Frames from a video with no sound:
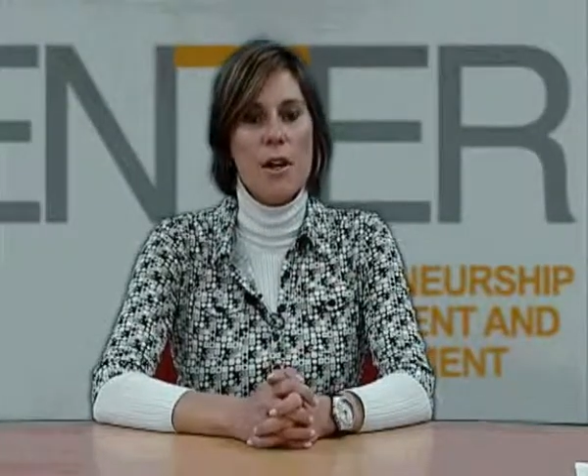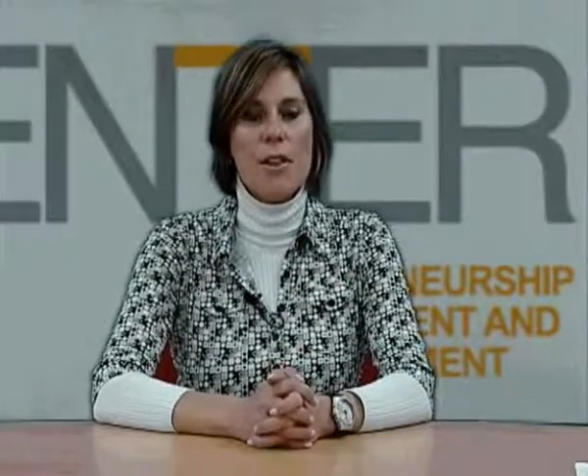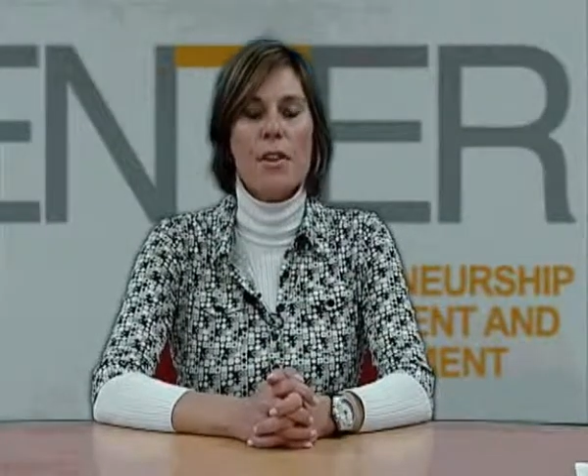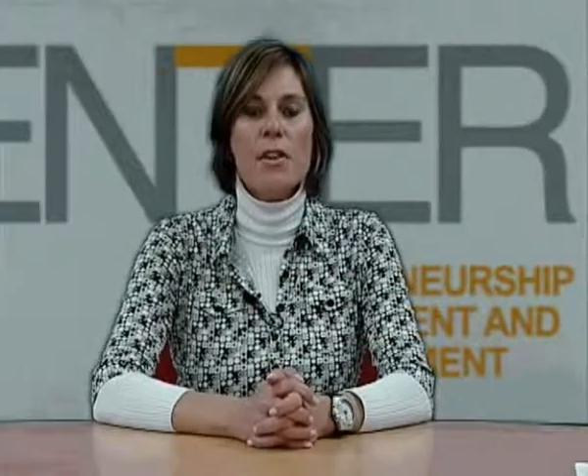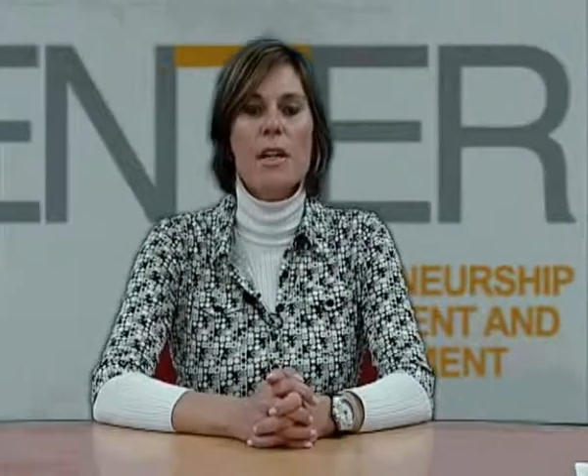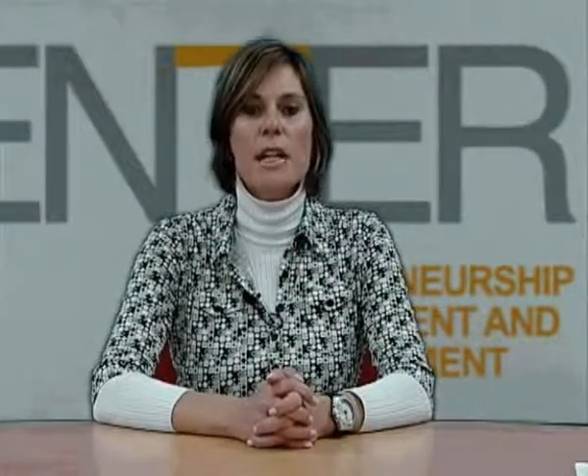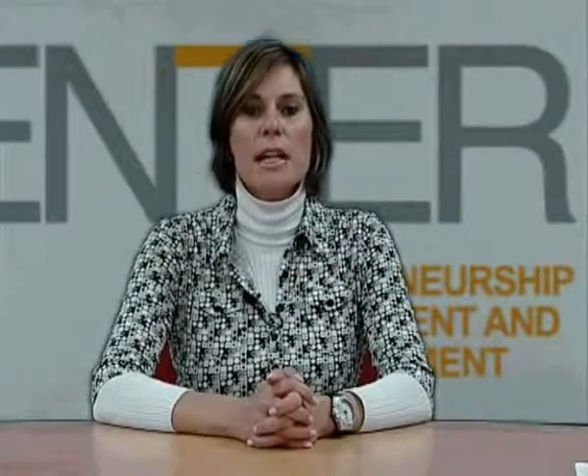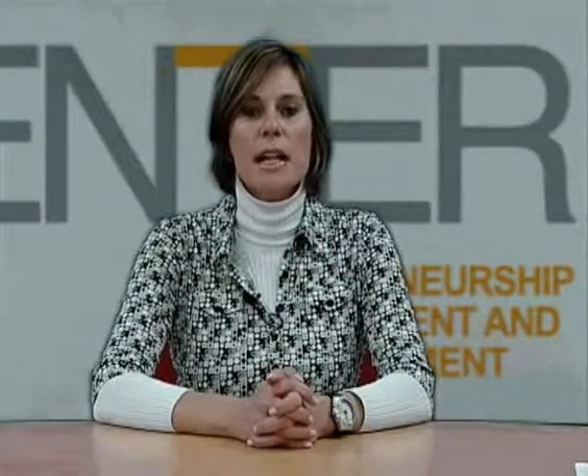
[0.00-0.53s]

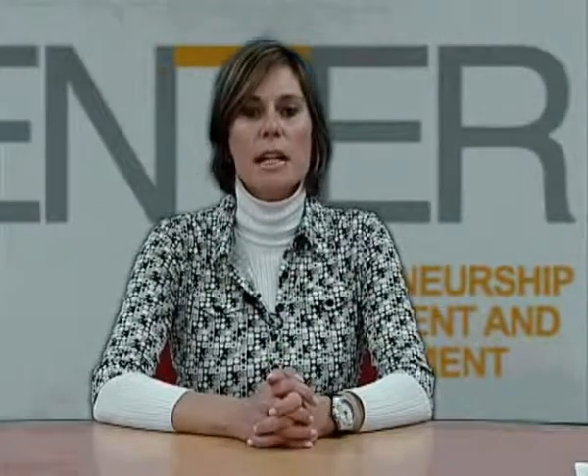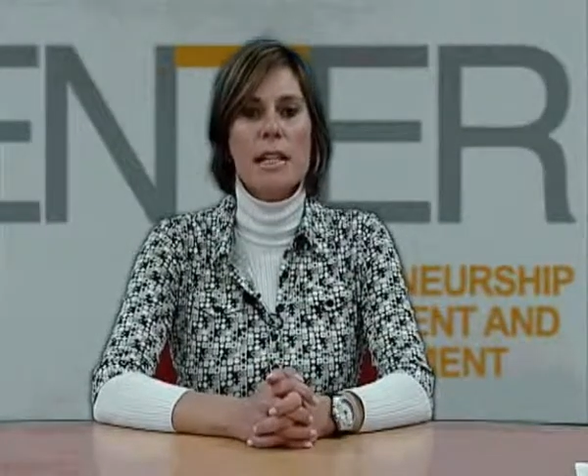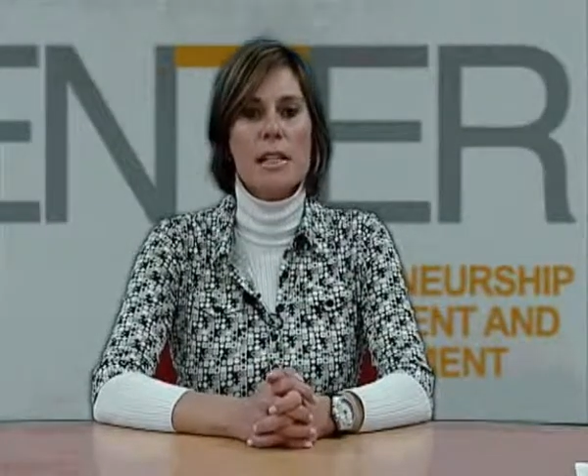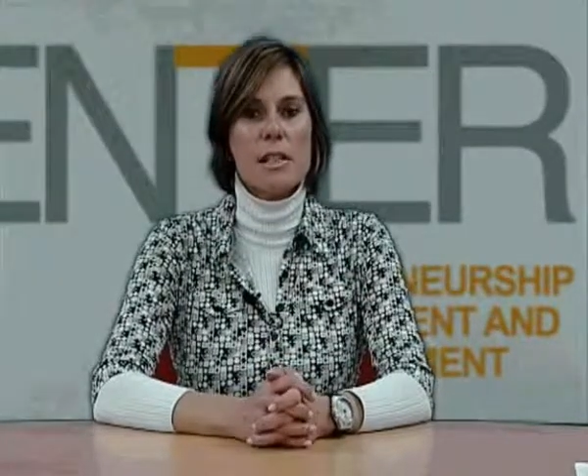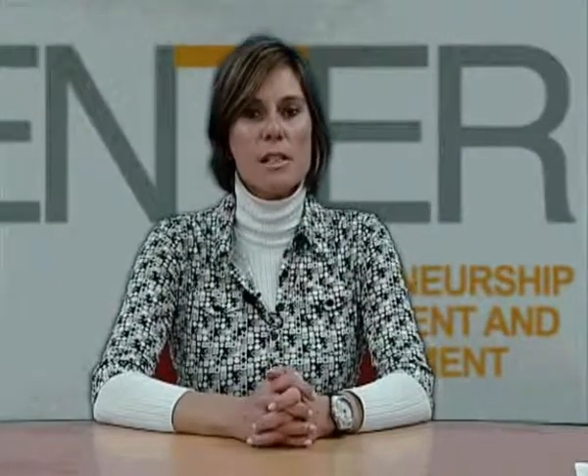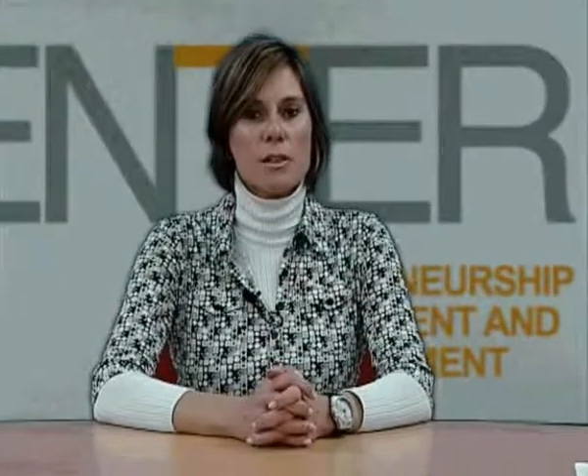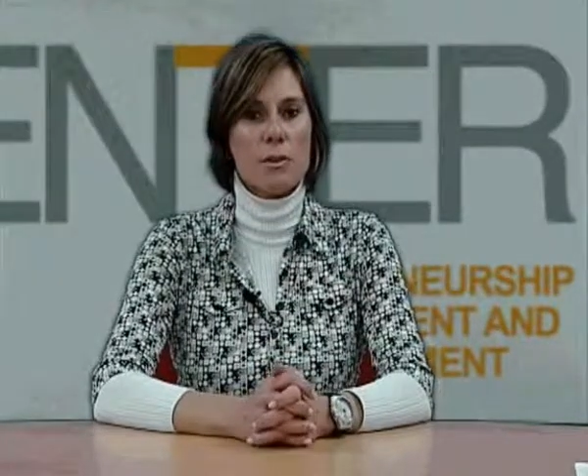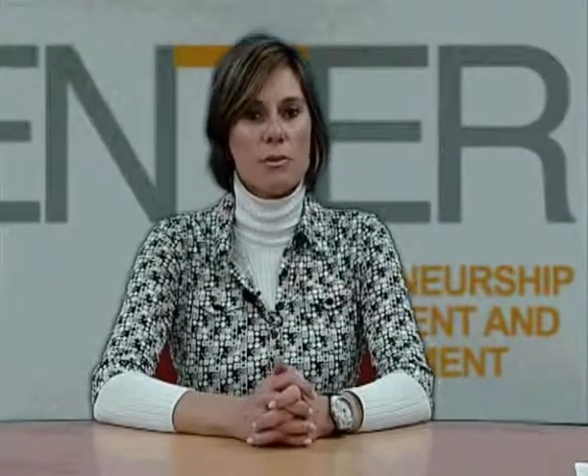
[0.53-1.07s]
38%
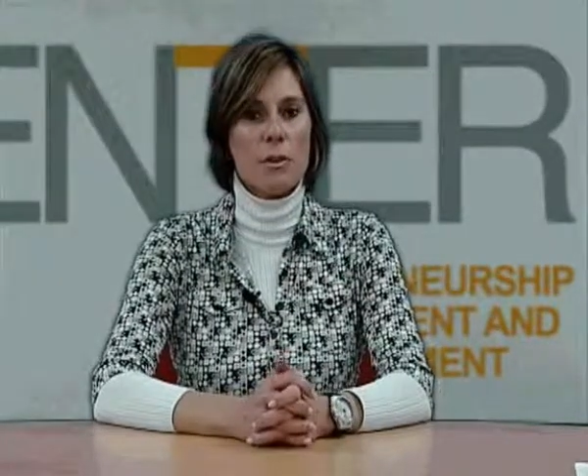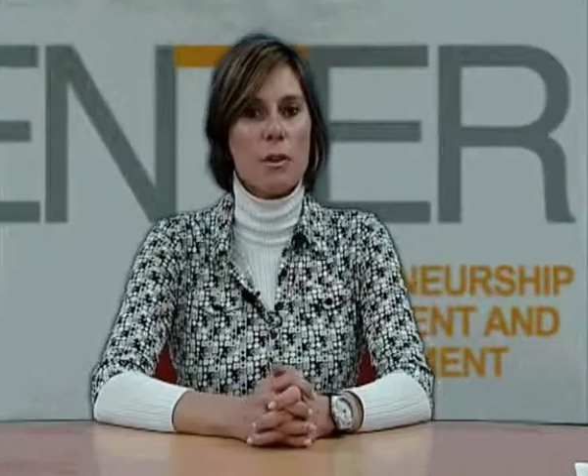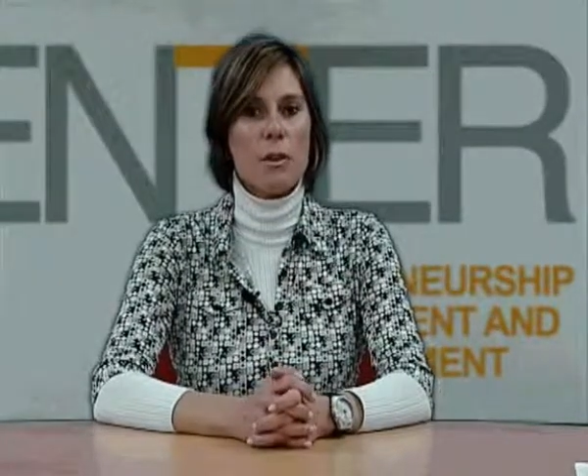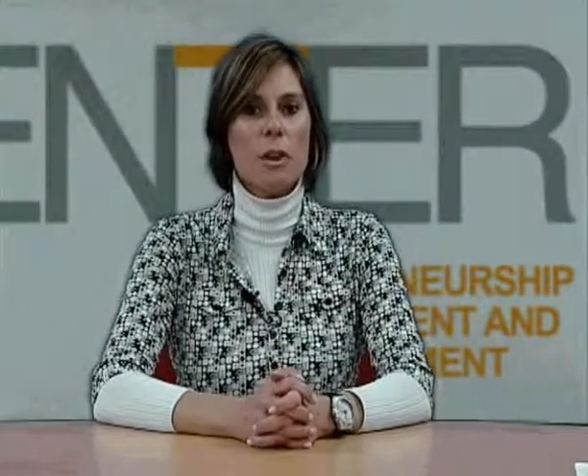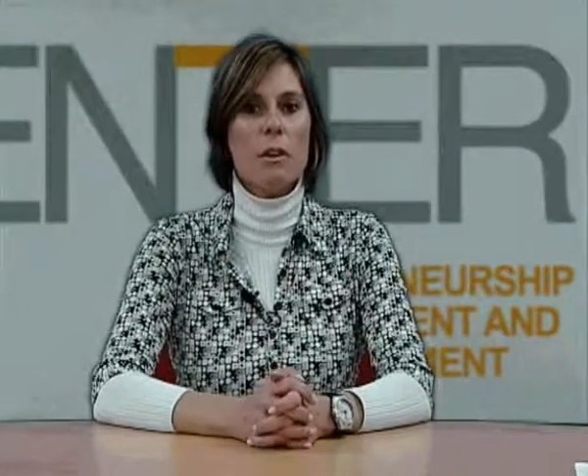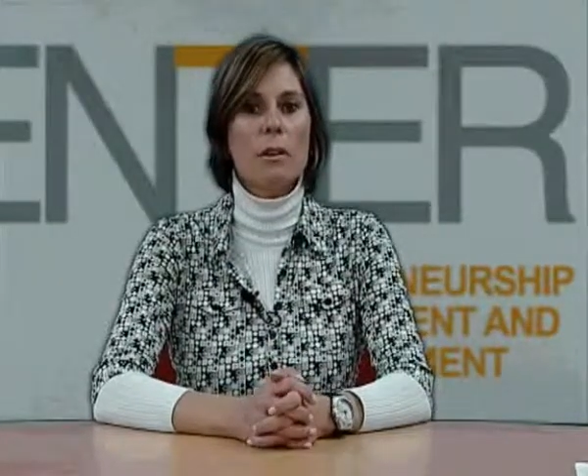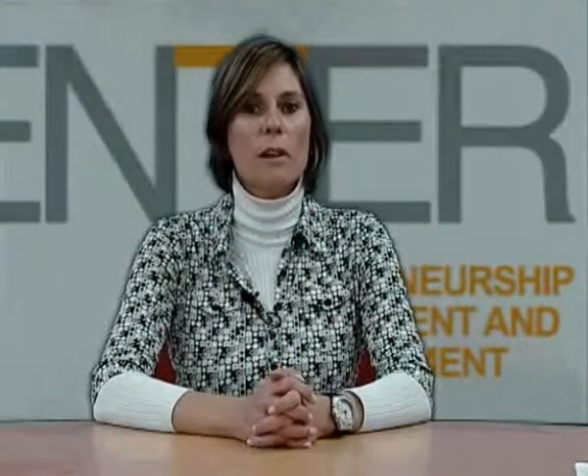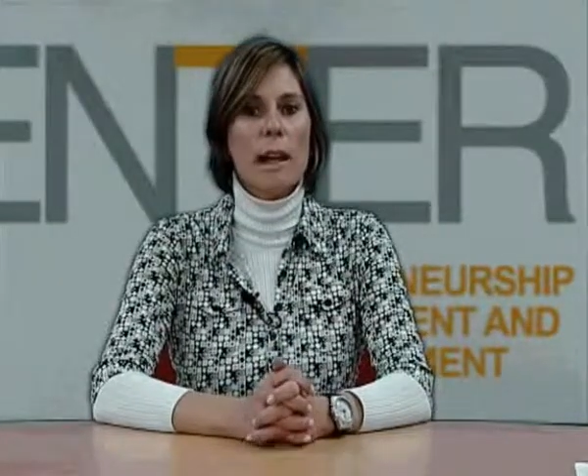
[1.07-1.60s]
to
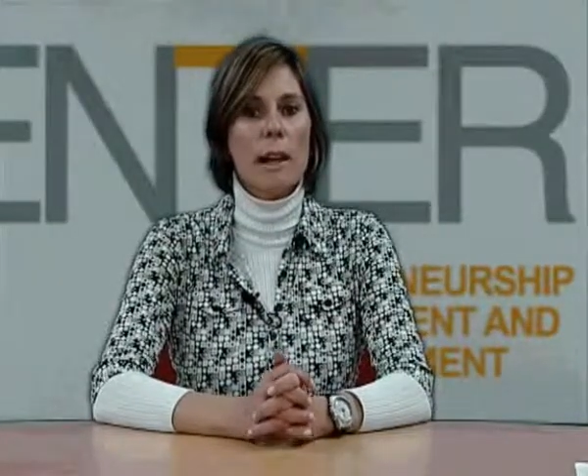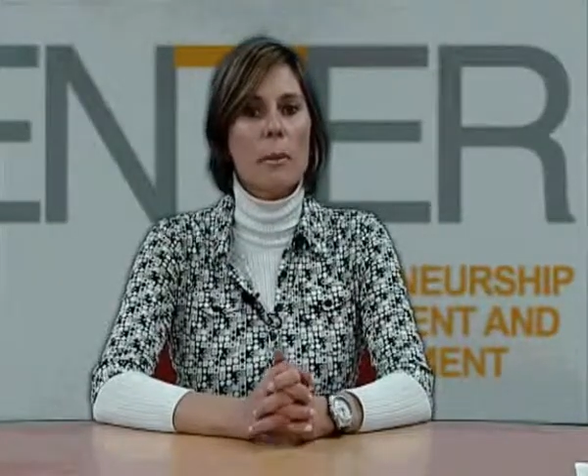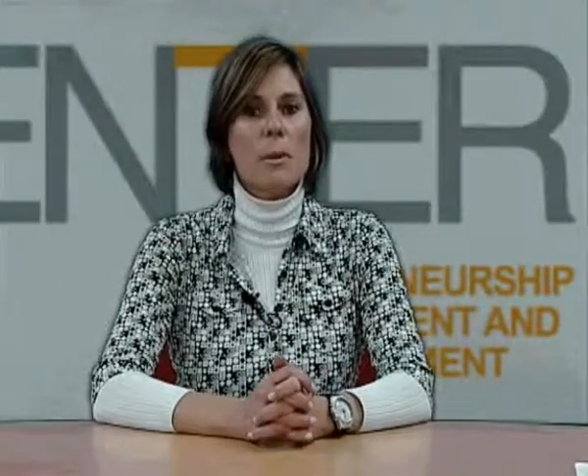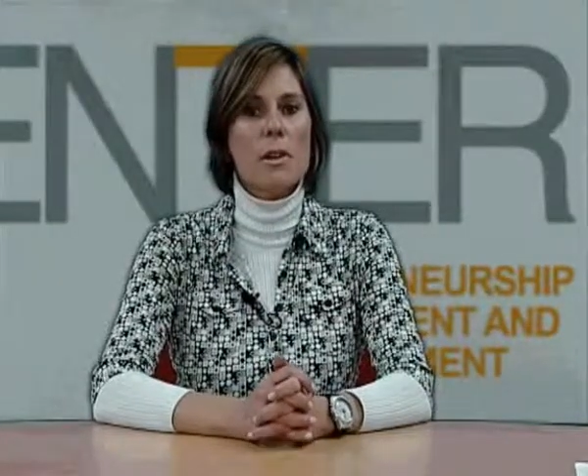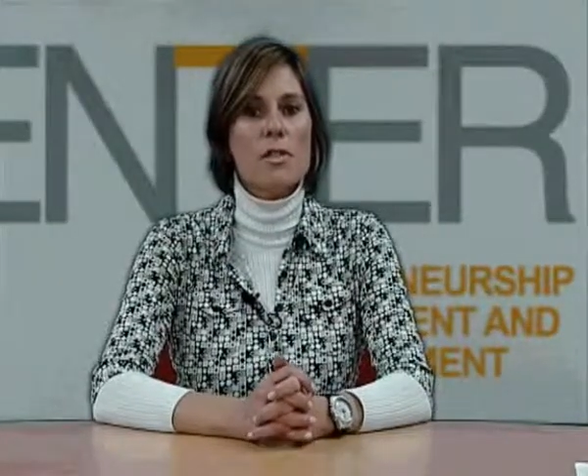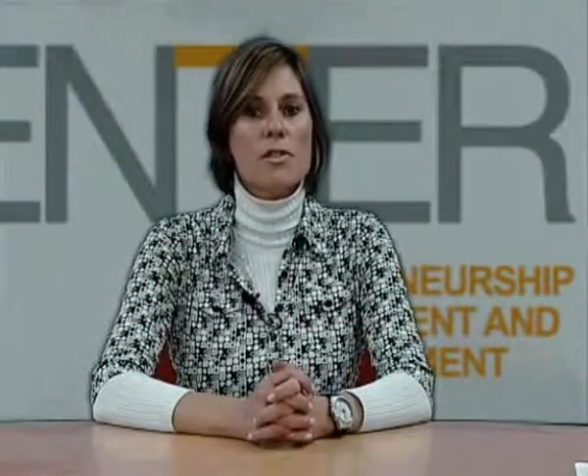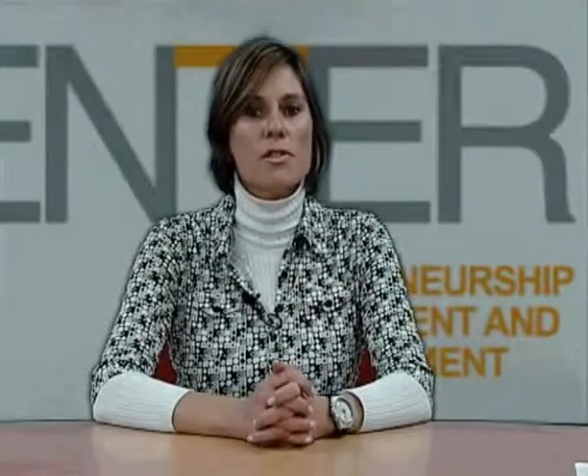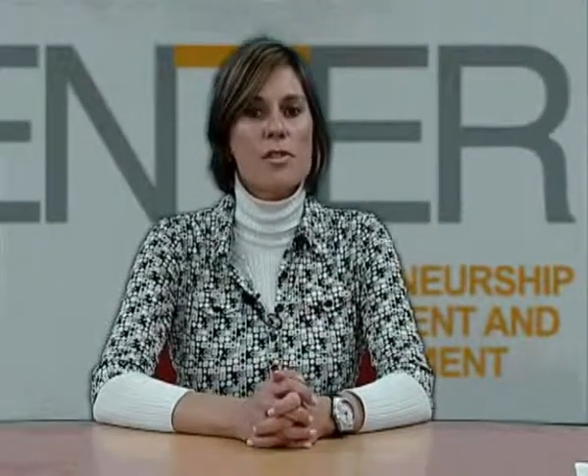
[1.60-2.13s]
vocal language,
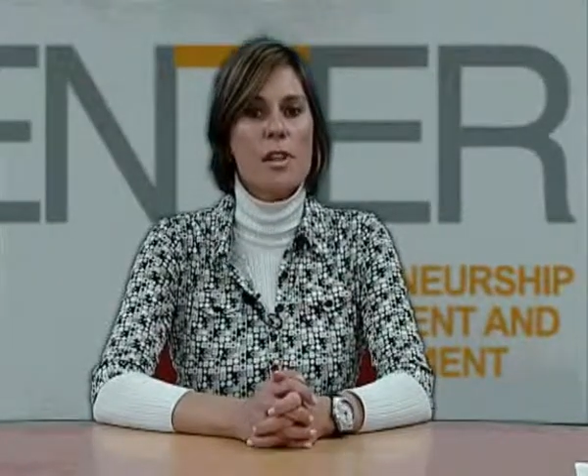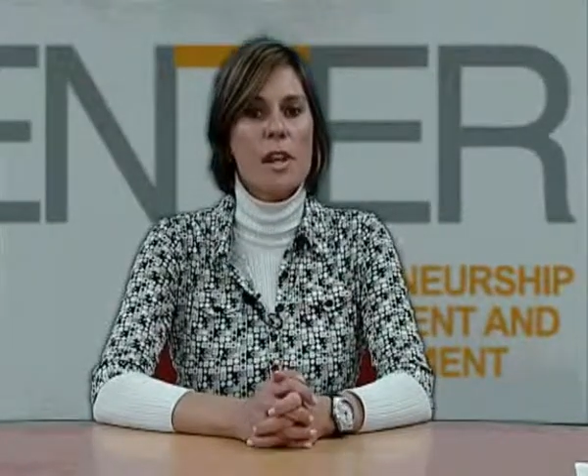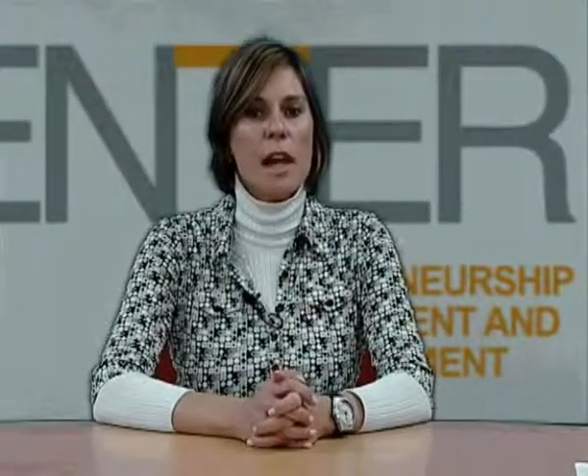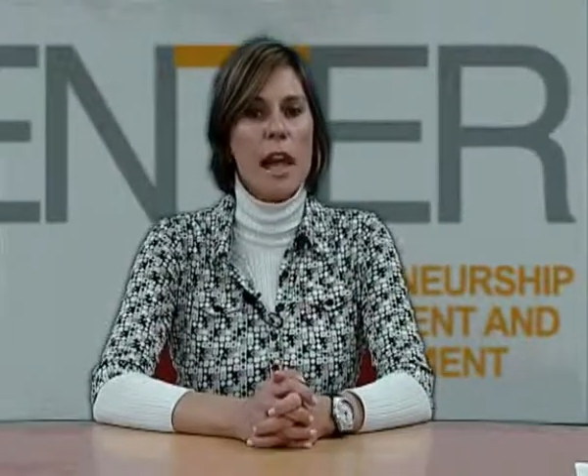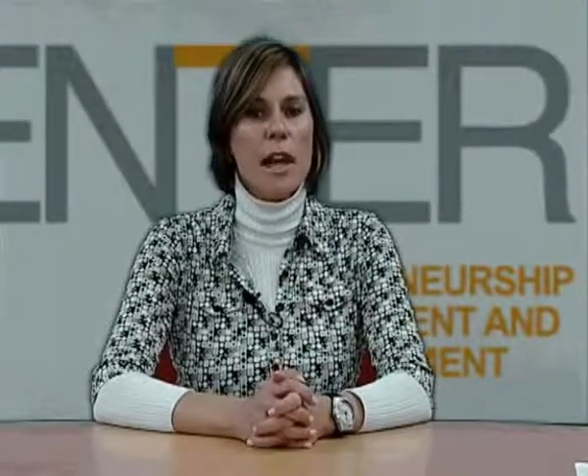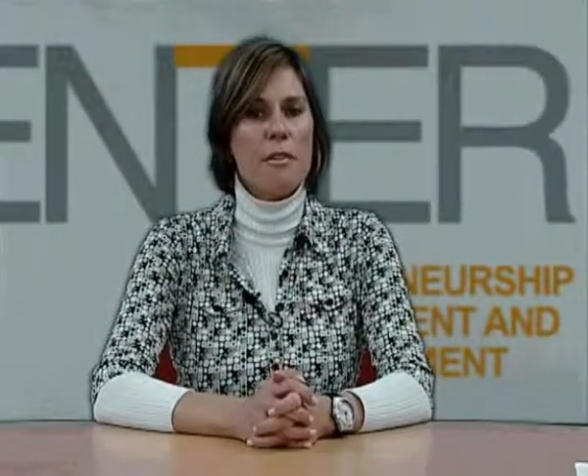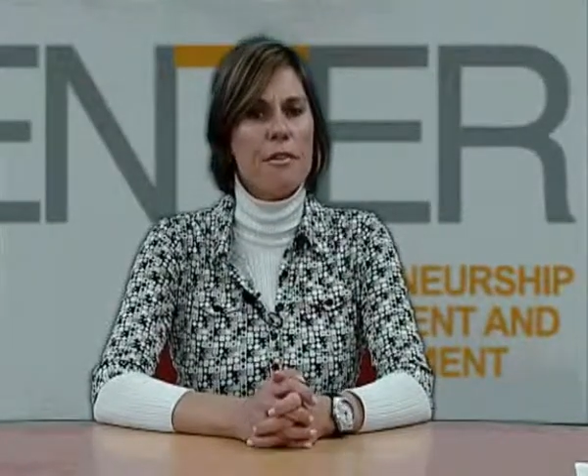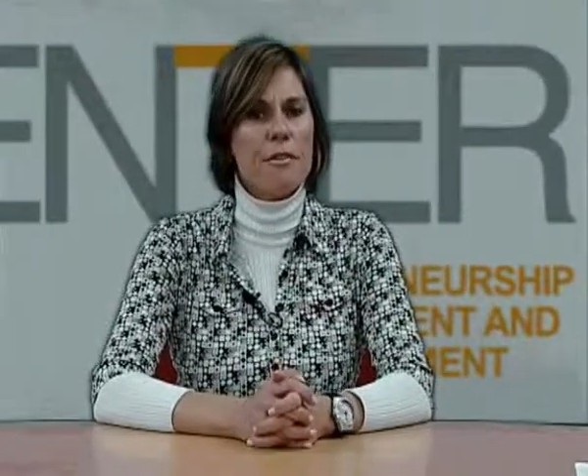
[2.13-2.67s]
and